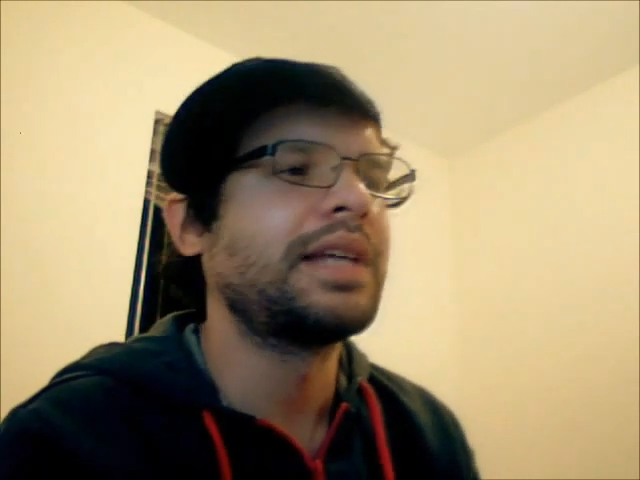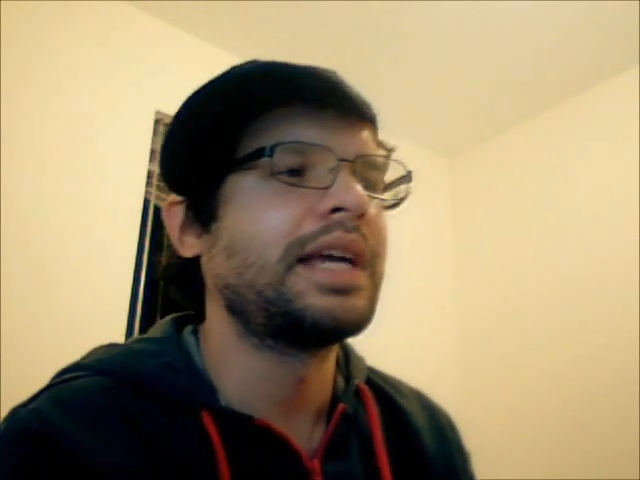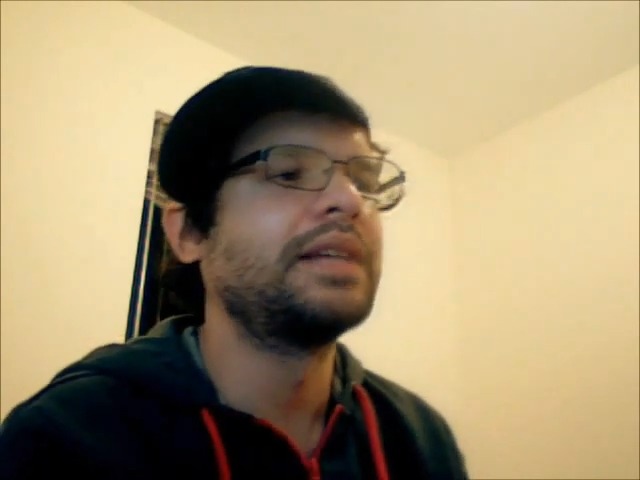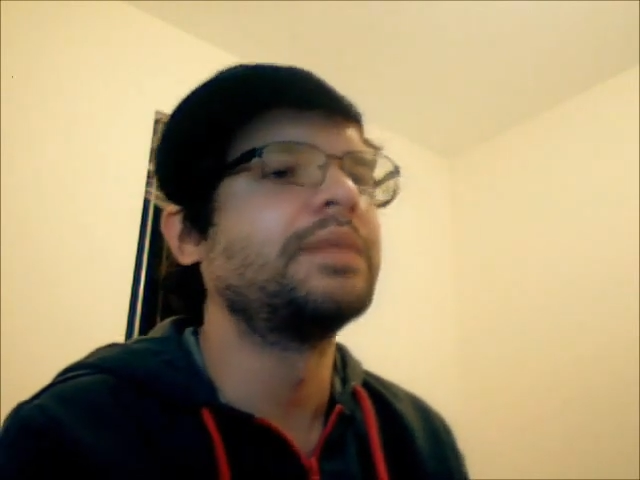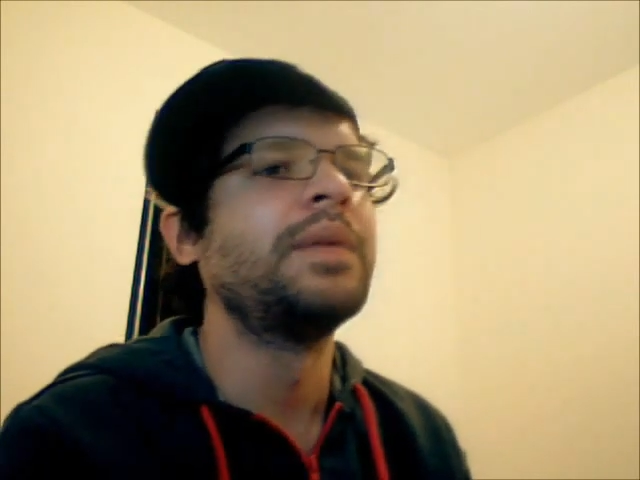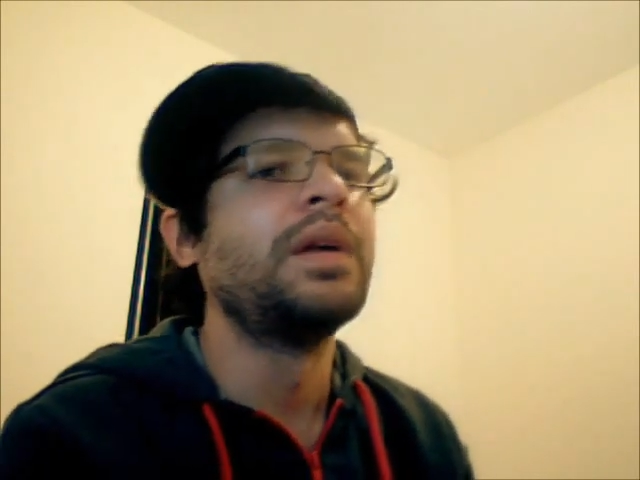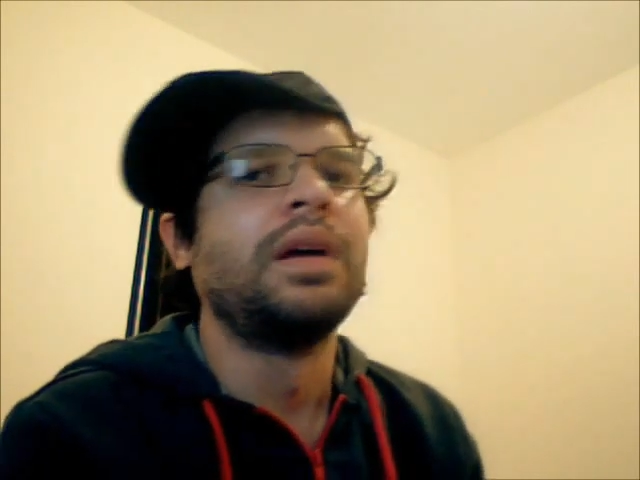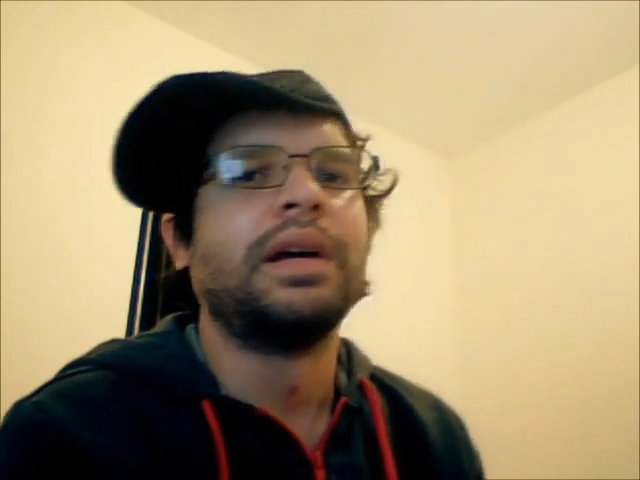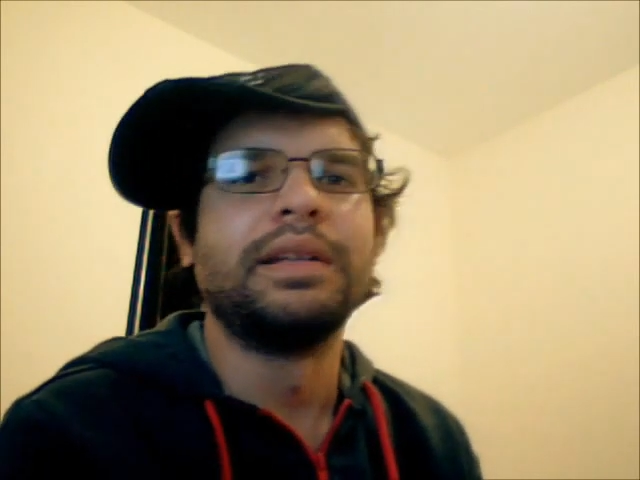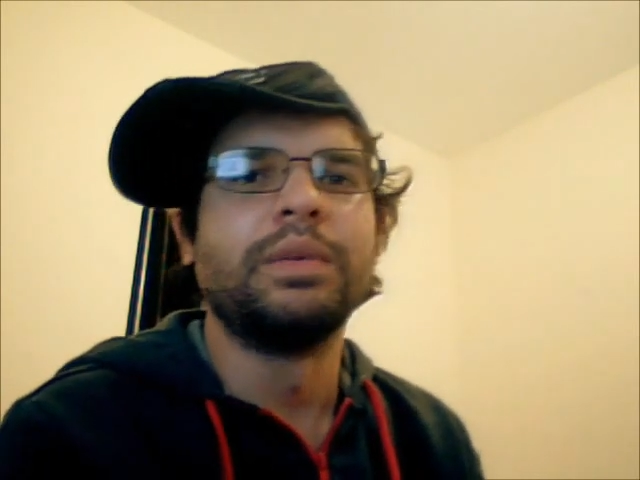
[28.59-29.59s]
and
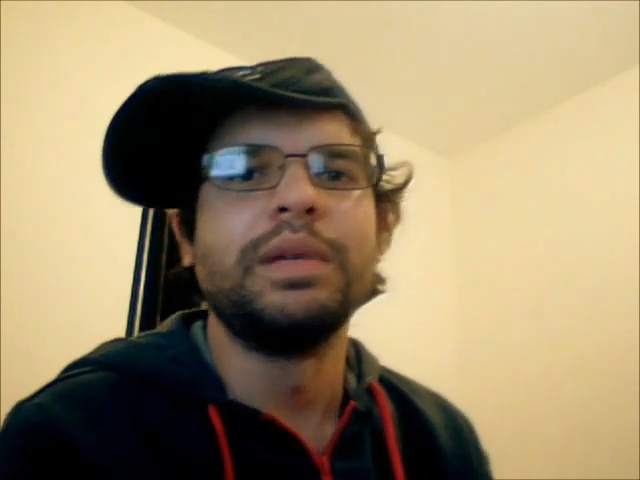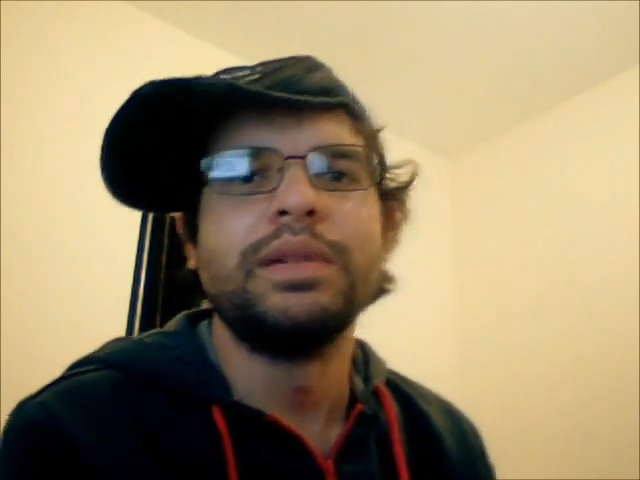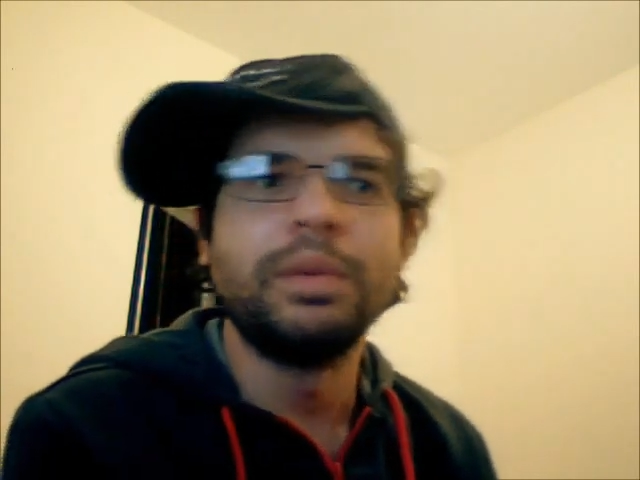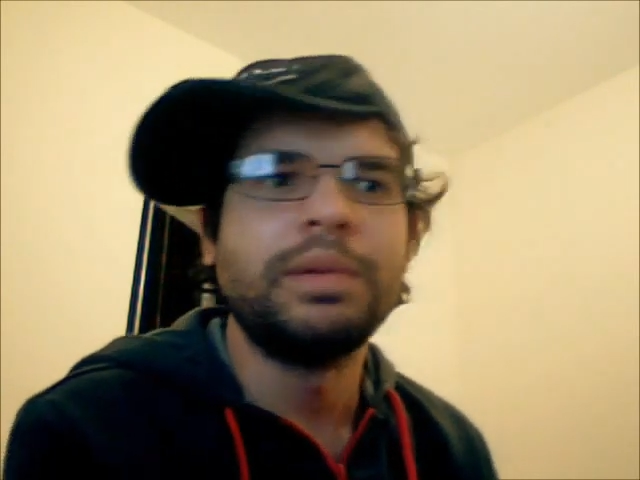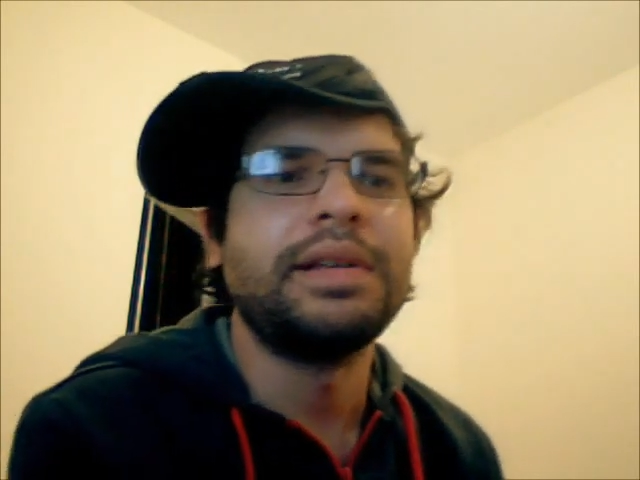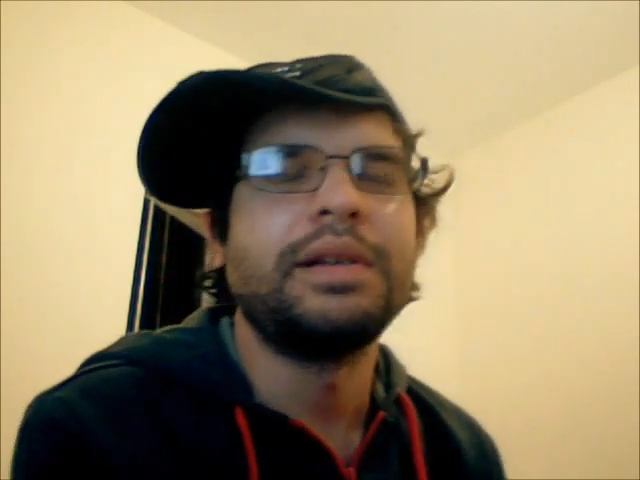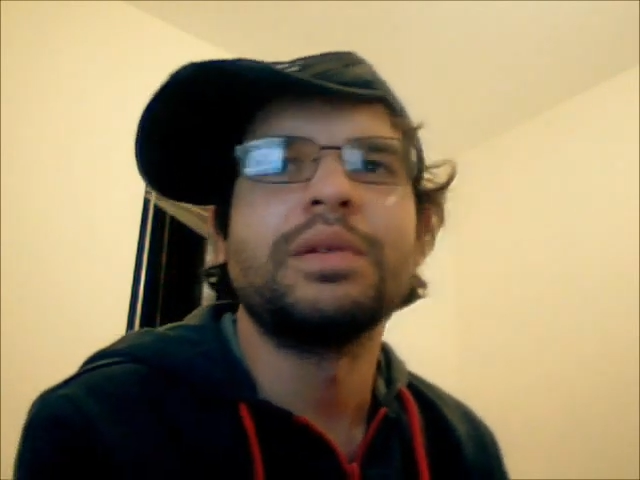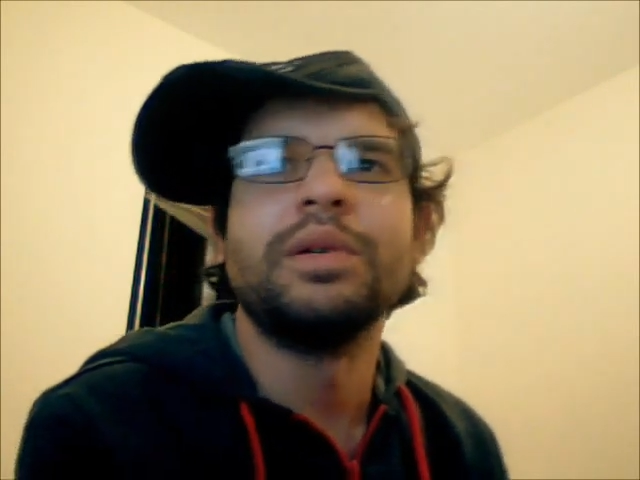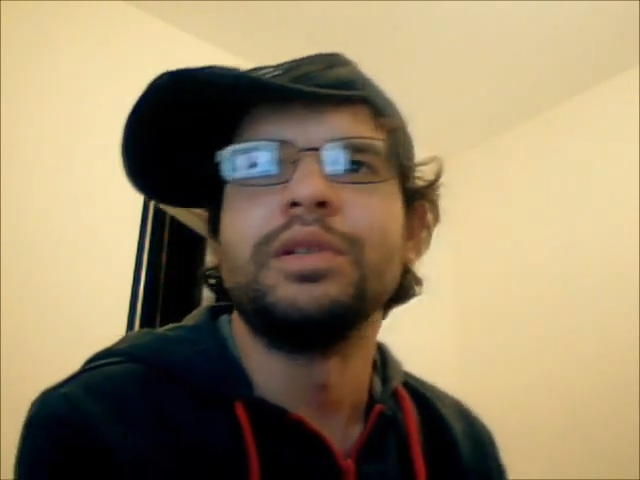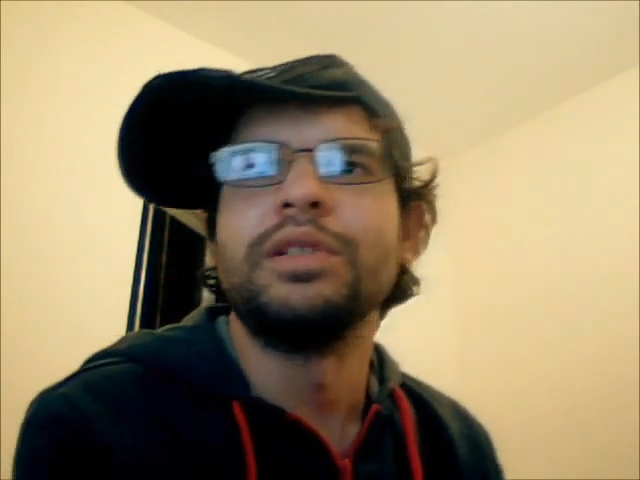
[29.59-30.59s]
I think with or without
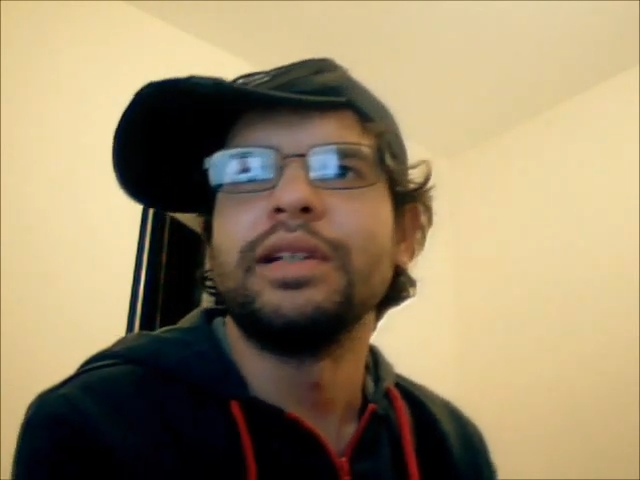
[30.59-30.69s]
God,